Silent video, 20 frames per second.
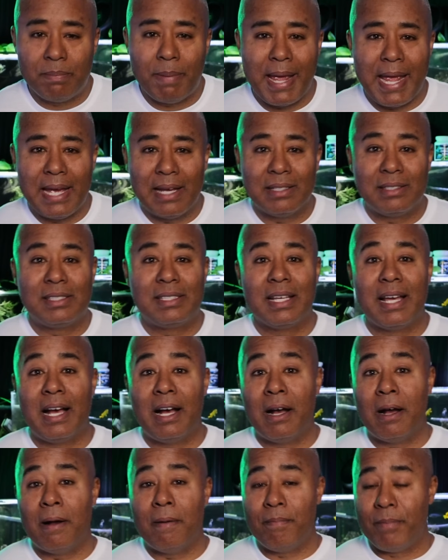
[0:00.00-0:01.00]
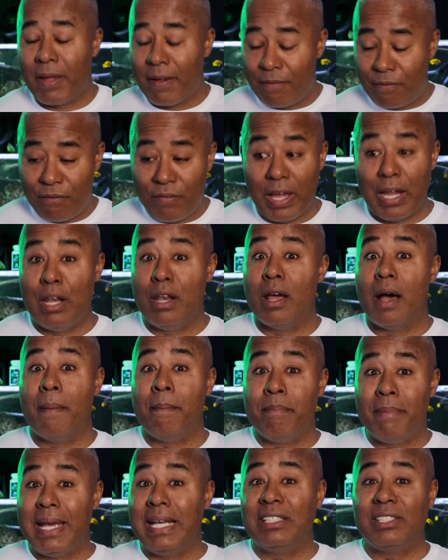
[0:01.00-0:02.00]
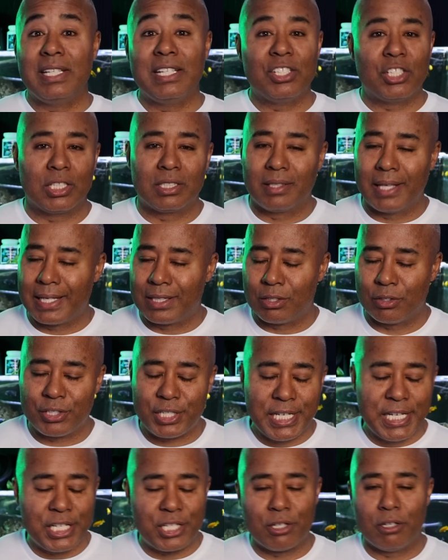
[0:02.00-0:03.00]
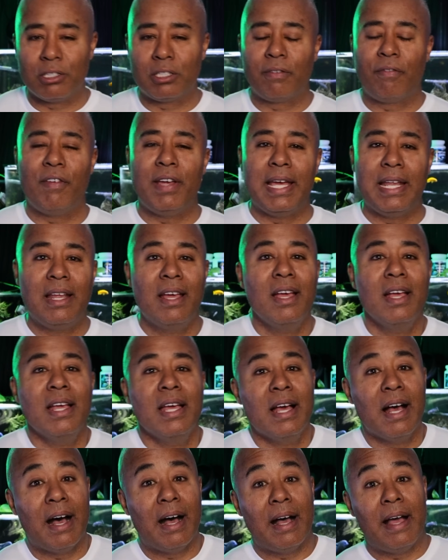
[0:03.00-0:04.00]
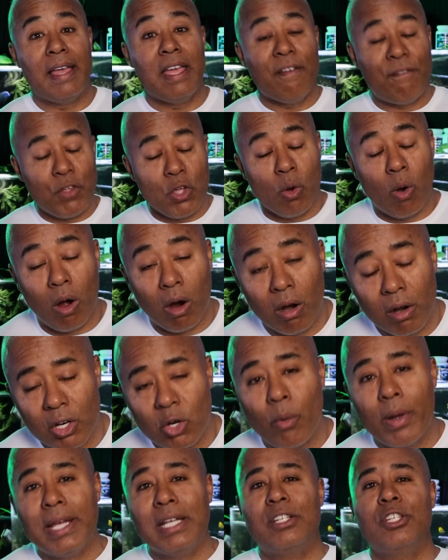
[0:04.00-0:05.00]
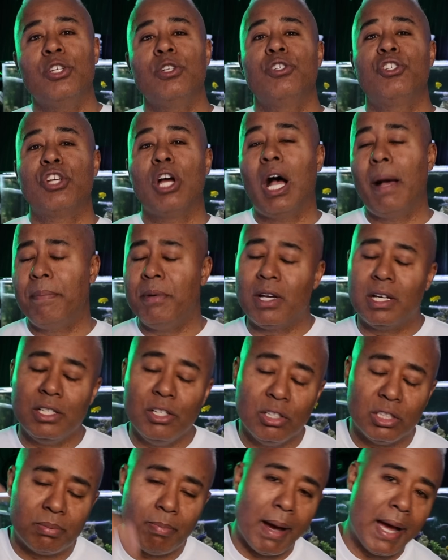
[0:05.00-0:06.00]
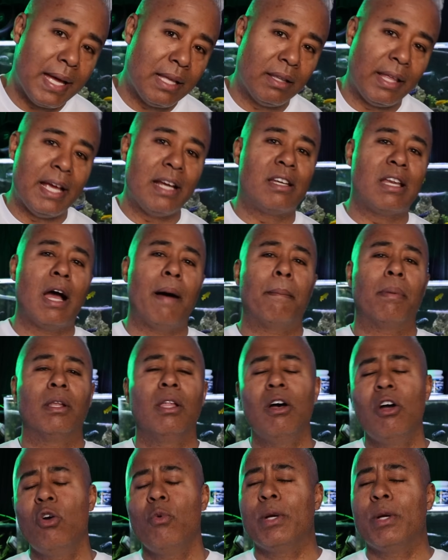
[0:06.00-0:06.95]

pants. Um, they fit amazing, just like their t-shirts fit. Uh, if you are going to shop, you can use my link down below,